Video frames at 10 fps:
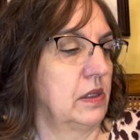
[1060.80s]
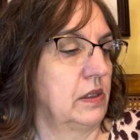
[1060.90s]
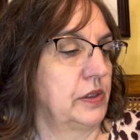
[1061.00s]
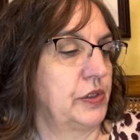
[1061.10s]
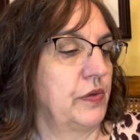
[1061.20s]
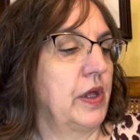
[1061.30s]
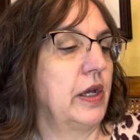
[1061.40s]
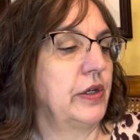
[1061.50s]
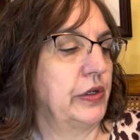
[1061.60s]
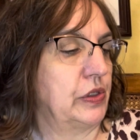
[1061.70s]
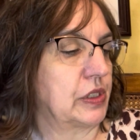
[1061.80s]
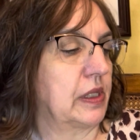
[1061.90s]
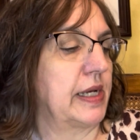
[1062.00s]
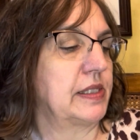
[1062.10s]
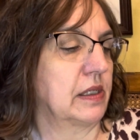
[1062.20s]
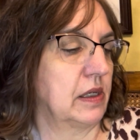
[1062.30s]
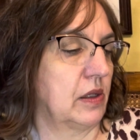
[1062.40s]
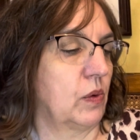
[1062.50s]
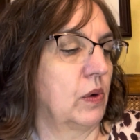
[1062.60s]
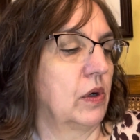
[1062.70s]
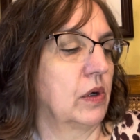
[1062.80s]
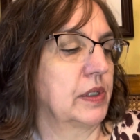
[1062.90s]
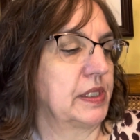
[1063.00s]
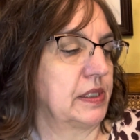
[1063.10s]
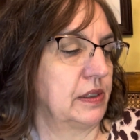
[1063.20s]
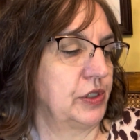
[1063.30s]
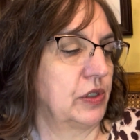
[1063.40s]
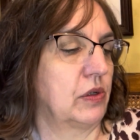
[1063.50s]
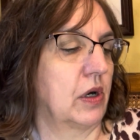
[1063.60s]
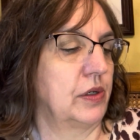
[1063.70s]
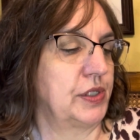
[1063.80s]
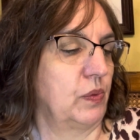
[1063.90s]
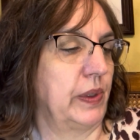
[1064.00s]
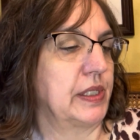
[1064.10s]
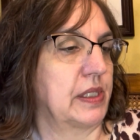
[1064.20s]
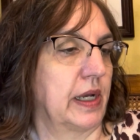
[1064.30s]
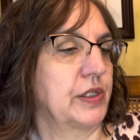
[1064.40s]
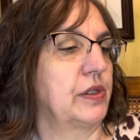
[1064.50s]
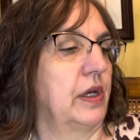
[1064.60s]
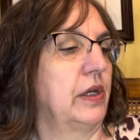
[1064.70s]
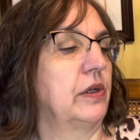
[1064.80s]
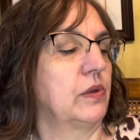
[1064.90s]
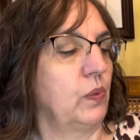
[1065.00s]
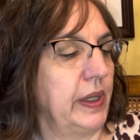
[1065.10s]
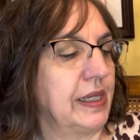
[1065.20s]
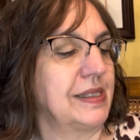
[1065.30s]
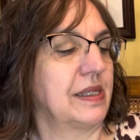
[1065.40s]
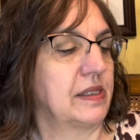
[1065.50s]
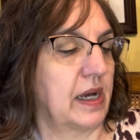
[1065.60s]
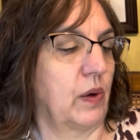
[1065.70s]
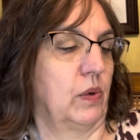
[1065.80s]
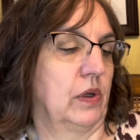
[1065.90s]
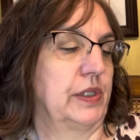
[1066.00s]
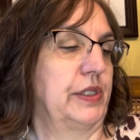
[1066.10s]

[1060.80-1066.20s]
So they use Classic Color Works, General Arts, and Weeks Dye. Weeks Dye Works.